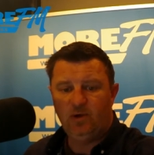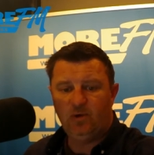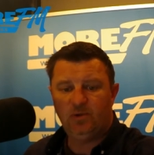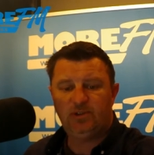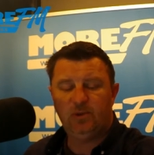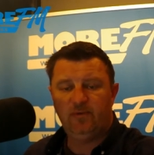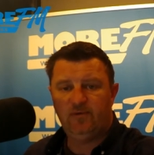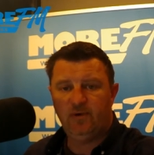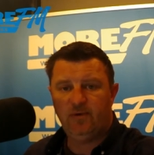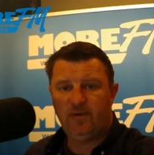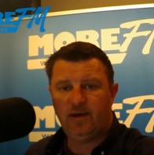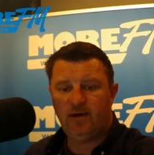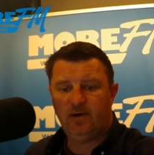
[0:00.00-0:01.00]
or to review
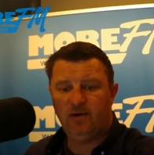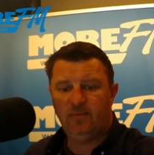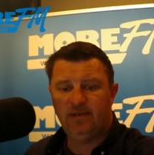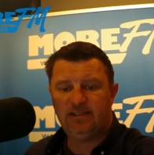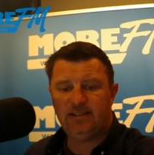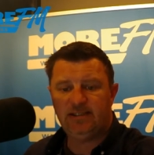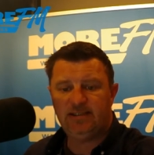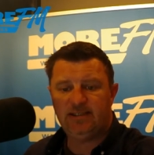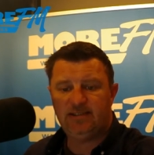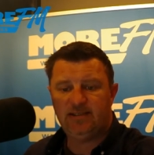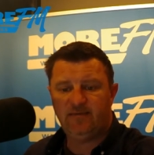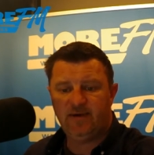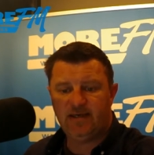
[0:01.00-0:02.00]
their home
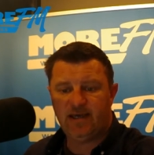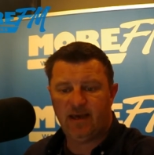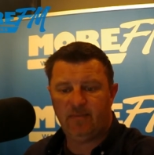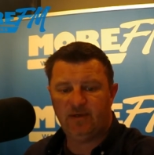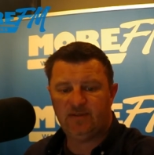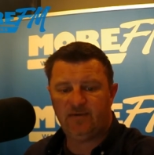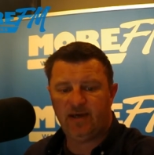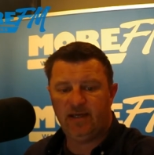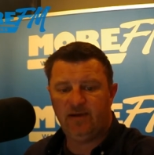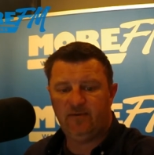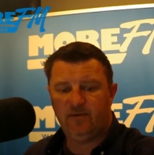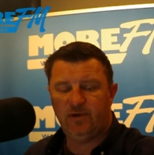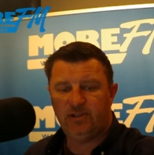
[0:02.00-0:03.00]
CCTV cameras for
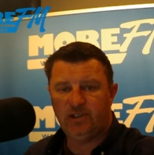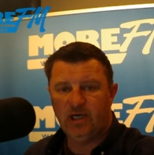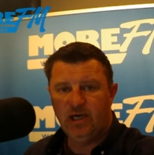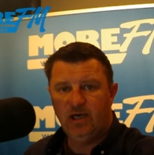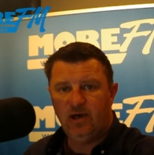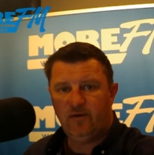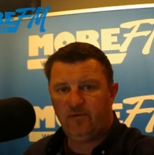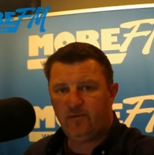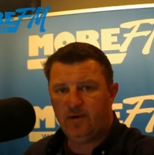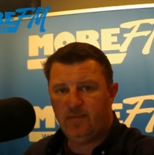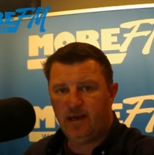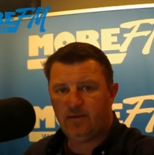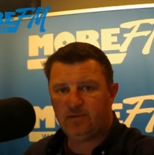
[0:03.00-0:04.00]
any footage of three
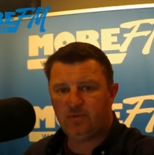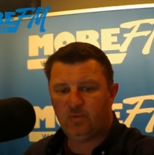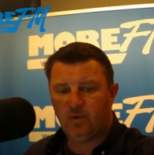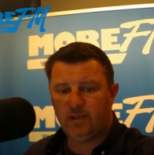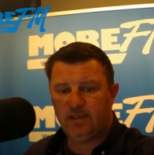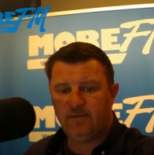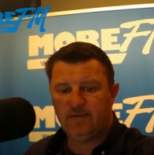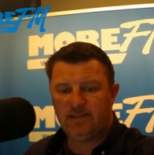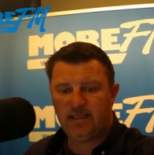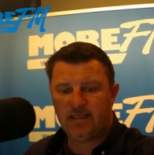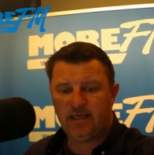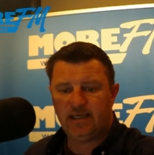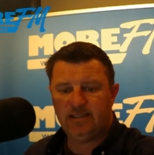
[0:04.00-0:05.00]
males walking in the
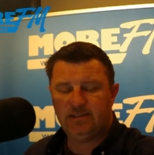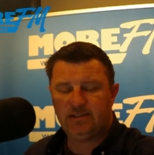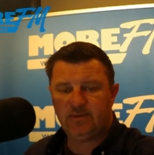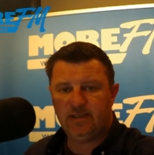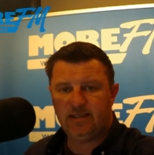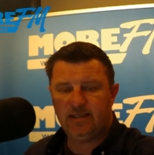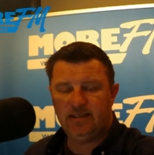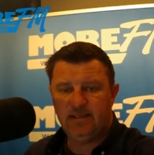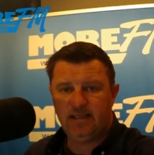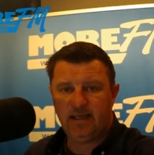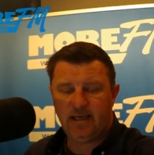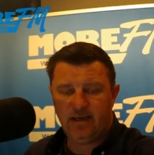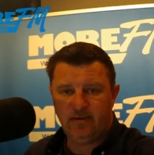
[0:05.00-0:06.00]
Takahi Street in
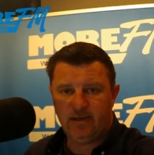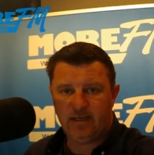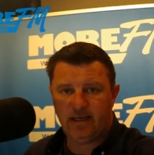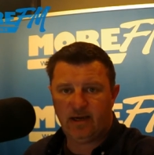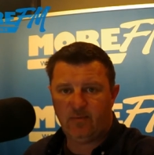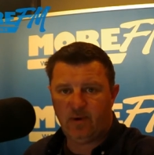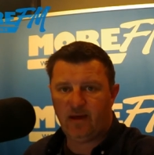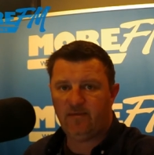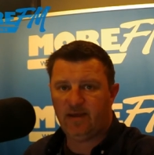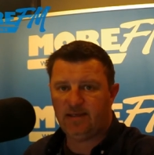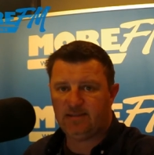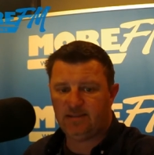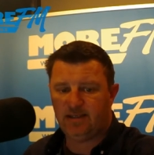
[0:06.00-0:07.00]
that area around
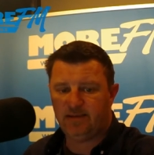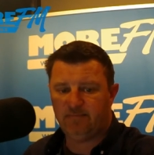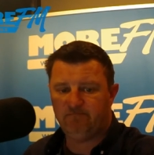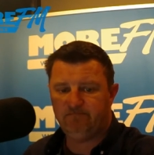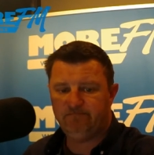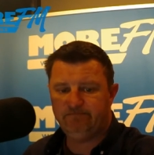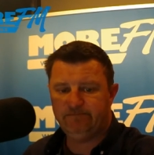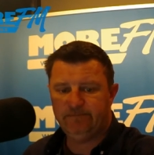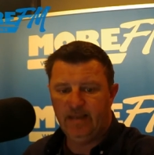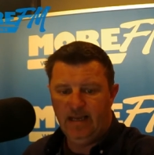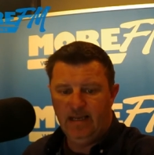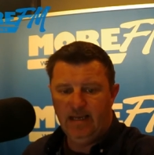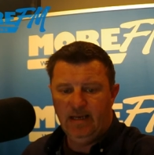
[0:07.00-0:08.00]
that time.
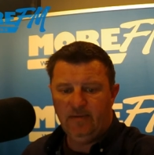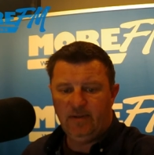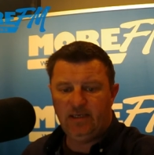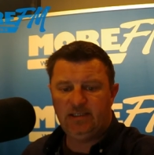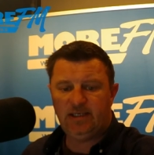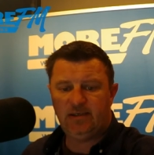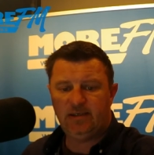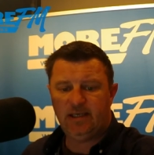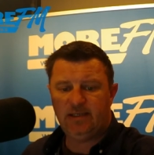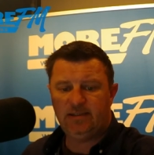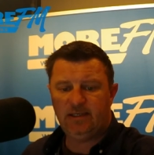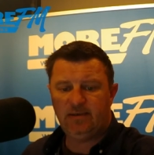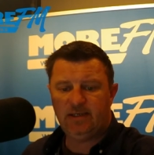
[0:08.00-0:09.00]
The New
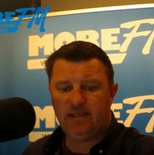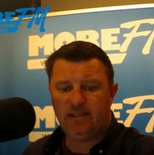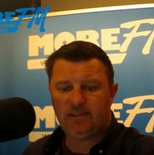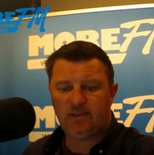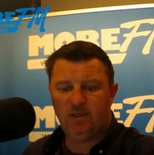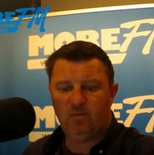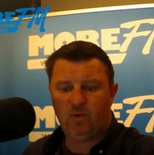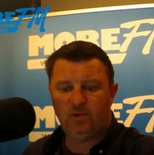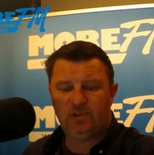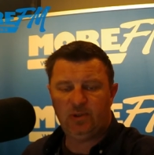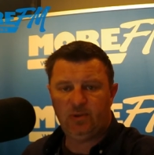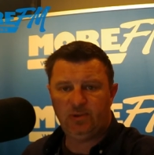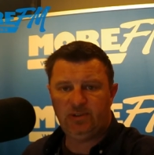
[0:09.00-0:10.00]
Zealand Dairy Industry Awards
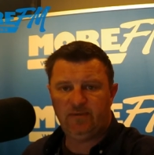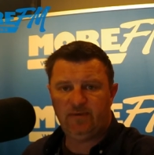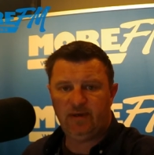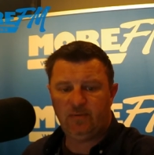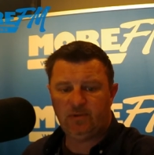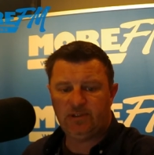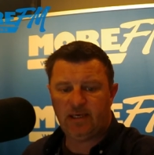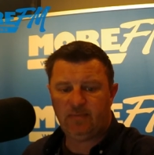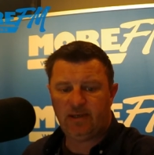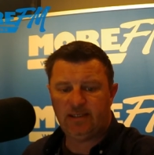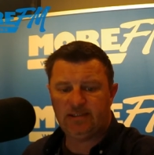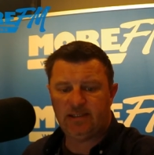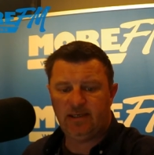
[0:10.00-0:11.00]
launch event will take
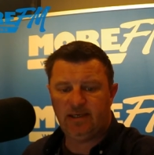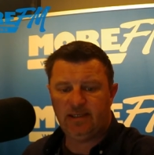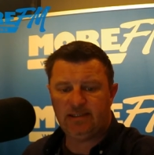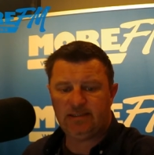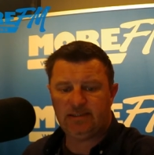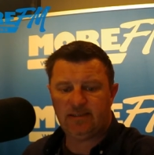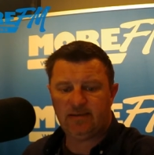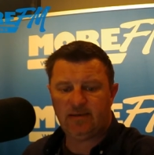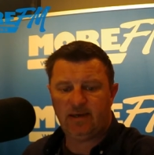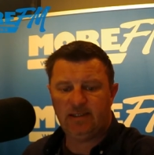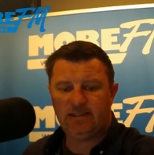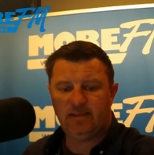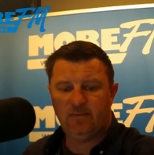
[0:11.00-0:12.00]
place tonight. The
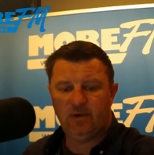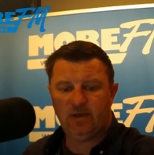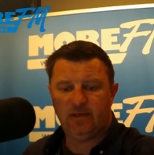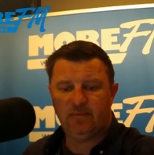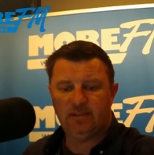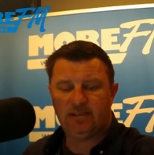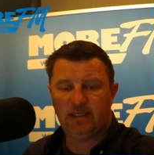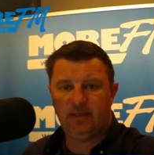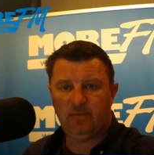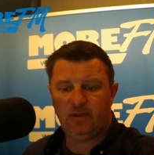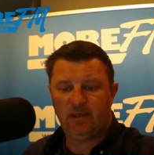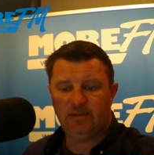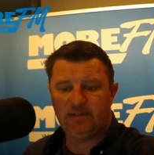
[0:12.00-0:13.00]
Greytown Working Women's Club
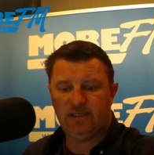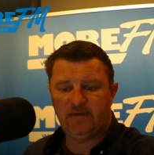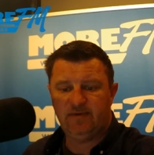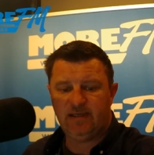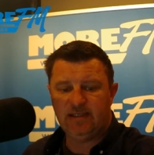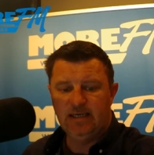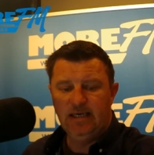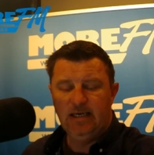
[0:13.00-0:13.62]
will host the event,